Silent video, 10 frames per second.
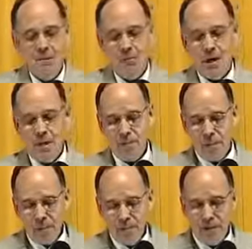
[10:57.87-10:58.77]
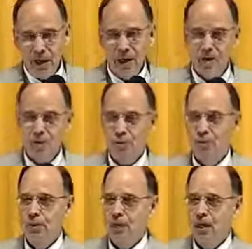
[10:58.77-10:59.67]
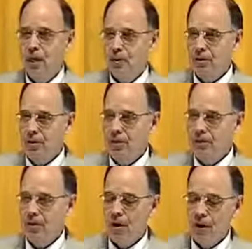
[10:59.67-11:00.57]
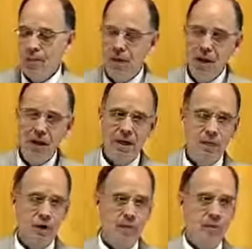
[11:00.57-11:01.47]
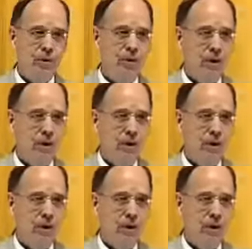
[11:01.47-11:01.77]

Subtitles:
But our brains are put together different. Our bodies are put